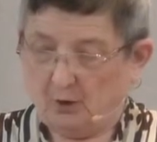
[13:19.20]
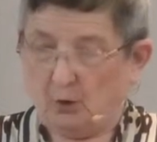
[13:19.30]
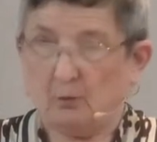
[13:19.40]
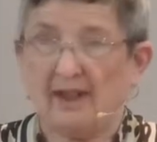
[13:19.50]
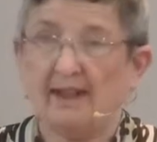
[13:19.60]

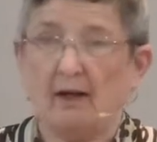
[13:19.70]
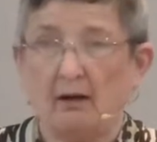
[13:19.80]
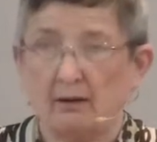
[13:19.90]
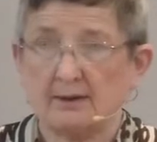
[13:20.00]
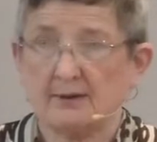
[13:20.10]
We
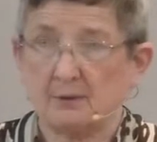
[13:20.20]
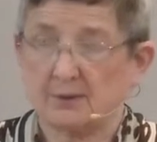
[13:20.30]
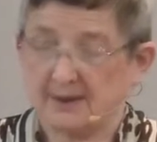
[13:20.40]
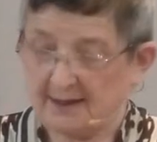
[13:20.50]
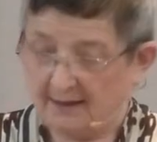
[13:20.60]
also
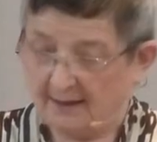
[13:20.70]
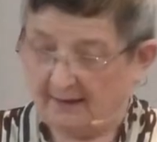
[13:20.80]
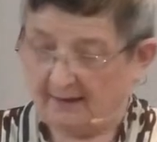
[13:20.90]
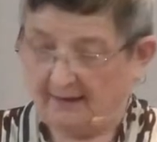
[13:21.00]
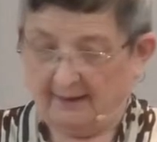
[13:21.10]

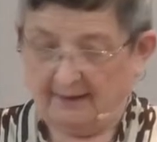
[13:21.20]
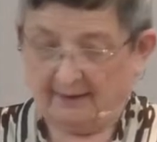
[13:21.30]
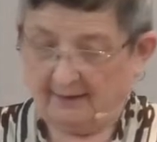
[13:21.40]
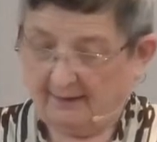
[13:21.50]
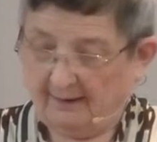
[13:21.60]
see
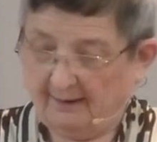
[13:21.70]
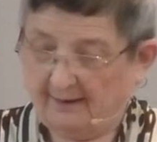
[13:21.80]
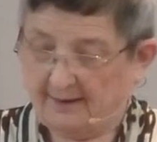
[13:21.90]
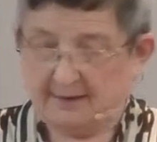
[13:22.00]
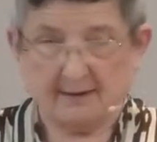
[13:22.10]

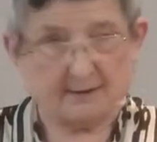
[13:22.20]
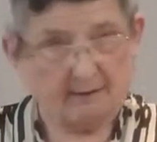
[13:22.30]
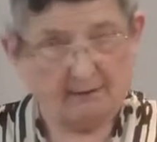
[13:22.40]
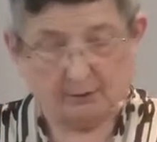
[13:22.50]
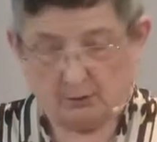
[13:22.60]
this is
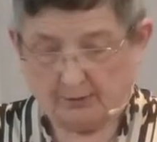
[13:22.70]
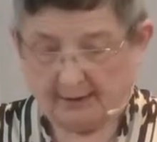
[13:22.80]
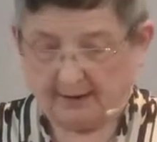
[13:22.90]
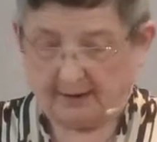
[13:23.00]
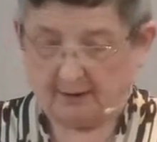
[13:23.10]
not
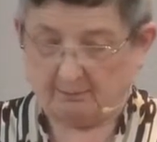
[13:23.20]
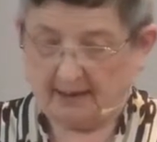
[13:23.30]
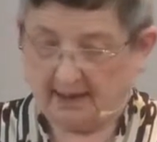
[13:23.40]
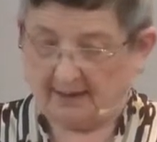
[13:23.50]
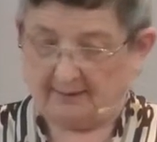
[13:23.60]
only a
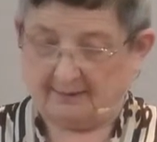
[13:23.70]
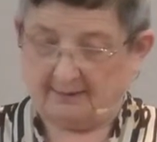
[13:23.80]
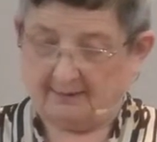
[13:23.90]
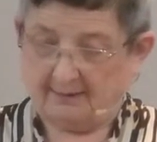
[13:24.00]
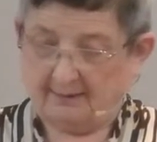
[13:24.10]
command,
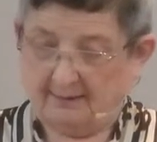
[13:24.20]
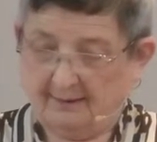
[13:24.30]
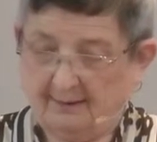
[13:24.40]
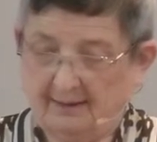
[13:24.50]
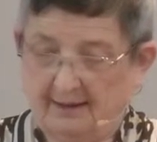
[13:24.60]

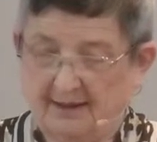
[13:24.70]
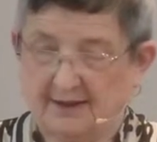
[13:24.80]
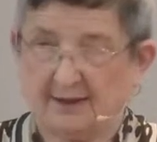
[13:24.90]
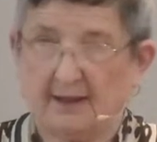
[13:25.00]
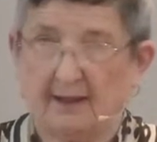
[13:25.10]

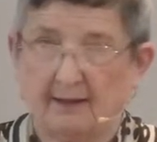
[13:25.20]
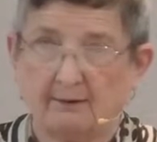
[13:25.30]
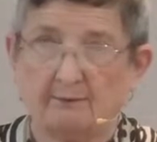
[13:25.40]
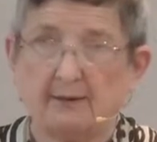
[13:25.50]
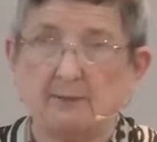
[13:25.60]
it's
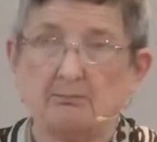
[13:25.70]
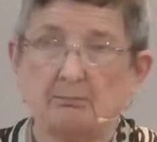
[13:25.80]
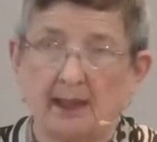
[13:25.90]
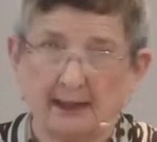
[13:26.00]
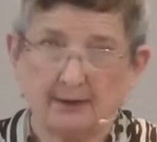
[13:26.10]
a
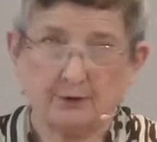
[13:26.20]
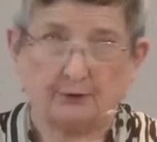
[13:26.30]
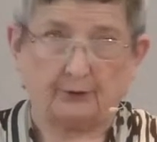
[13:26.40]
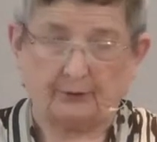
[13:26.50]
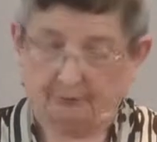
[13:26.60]

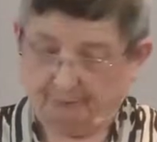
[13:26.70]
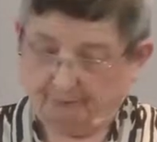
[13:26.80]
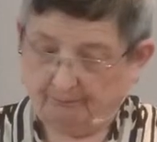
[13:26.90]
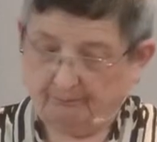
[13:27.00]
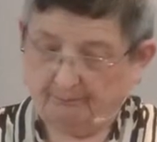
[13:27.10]
reminder.
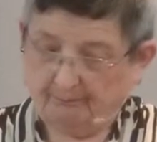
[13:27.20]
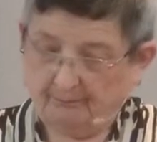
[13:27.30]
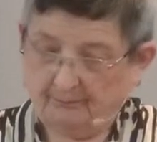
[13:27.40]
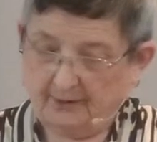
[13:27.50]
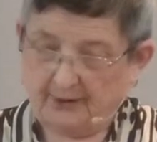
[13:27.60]

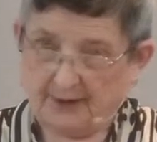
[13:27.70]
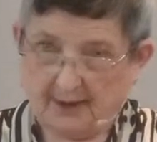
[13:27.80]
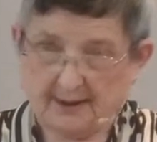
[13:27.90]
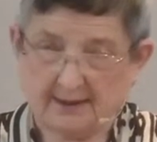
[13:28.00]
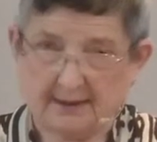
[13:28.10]

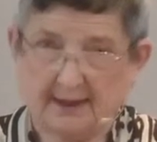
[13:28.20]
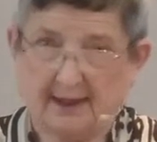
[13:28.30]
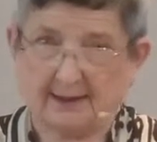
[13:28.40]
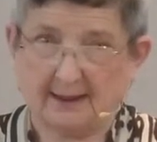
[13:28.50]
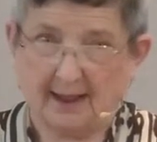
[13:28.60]
Just
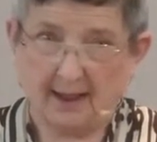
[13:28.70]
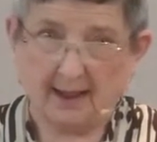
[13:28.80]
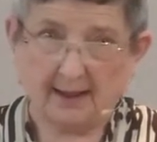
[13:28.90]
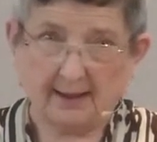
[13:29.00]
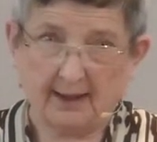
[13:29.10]
as
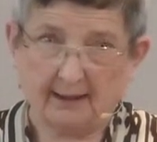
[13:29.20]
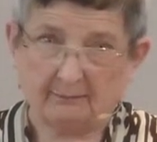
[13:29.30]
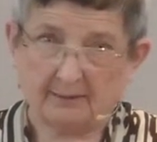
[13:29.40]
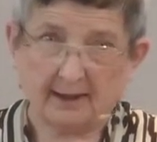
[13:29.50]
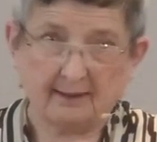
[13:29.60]
I have
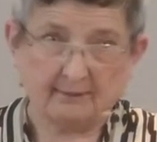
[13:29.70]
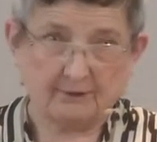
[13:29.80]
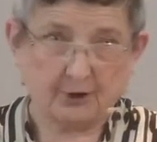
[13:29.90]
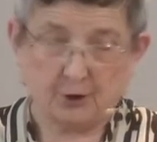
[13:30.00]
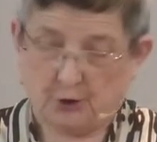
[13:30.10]

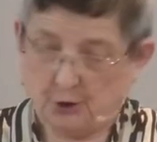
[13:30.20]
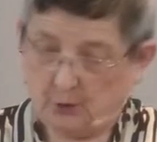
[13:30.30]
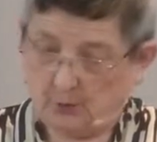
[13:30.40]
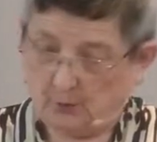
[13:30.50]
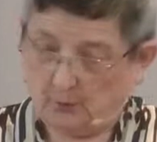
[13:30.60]
loved
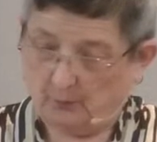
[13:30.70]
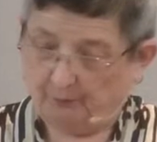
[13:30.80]
you.